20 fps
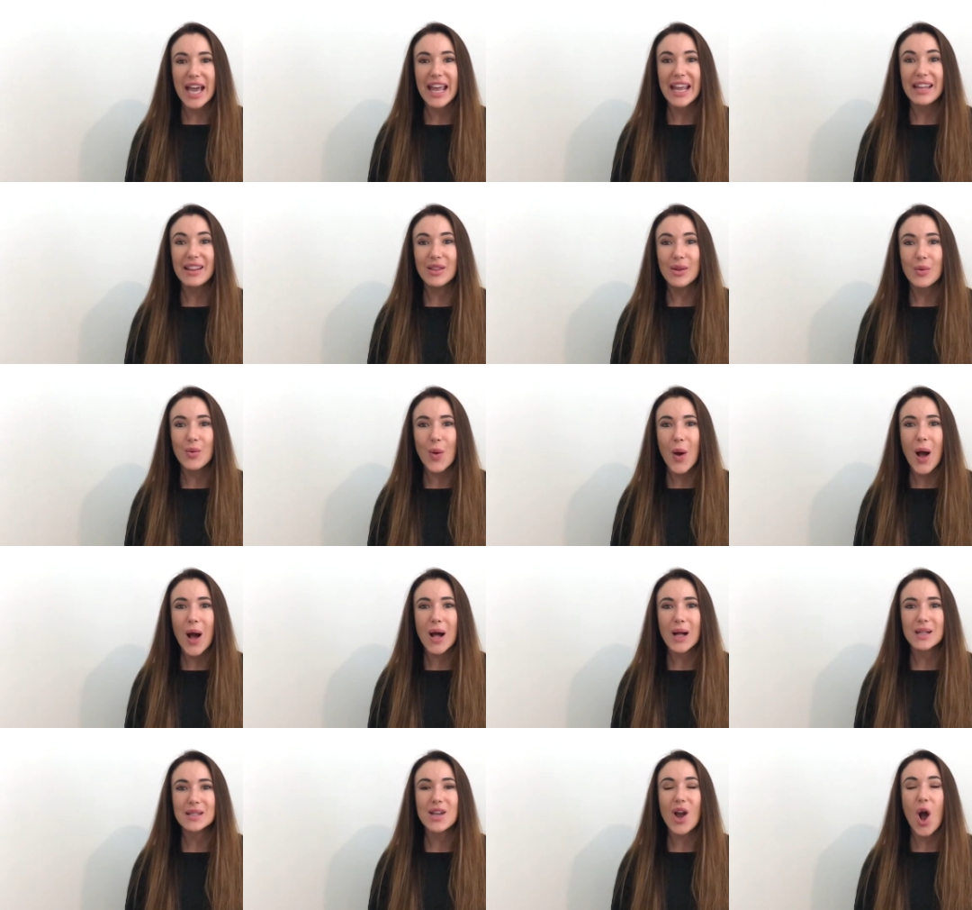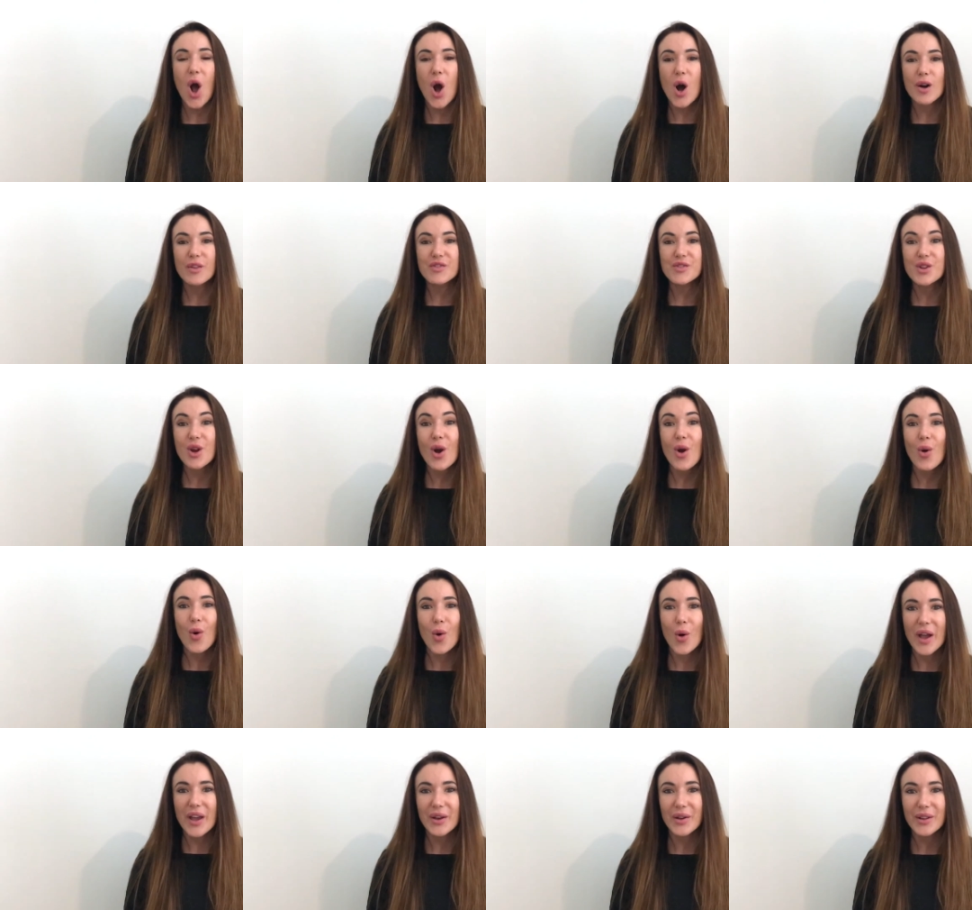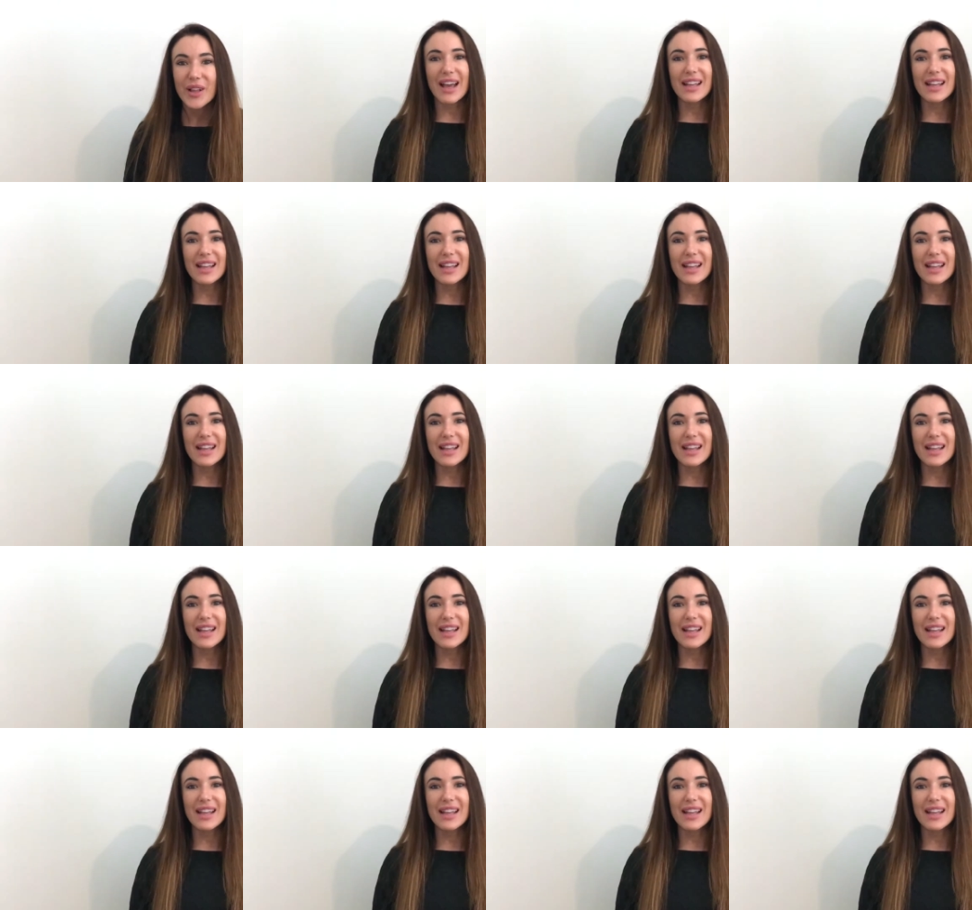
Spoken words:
in the world after oil.